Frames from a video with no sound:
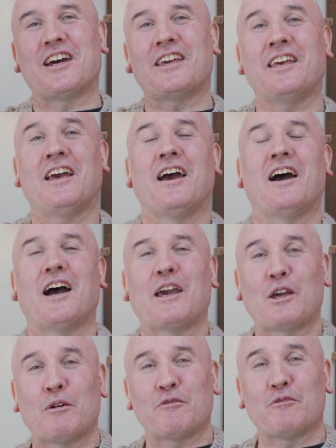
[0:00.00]

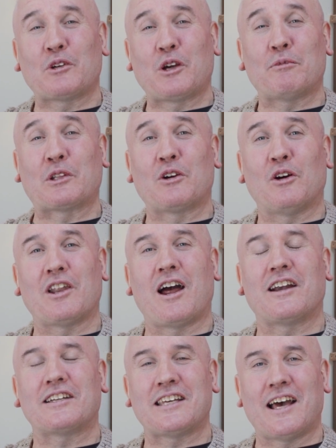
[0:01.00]
I come from a company
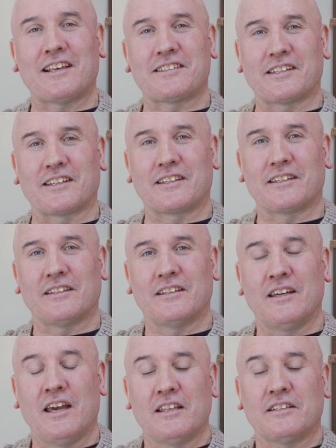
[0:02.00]
called Artastic.
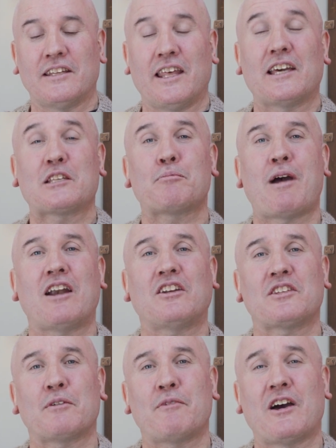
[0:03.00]
Today, as
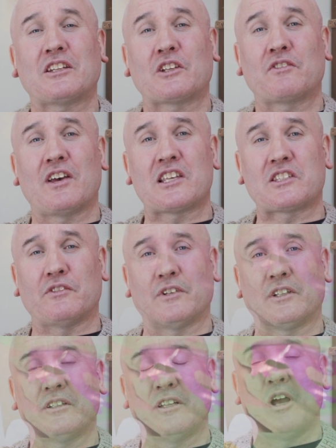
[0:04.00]
part of St. Patrick's Festival,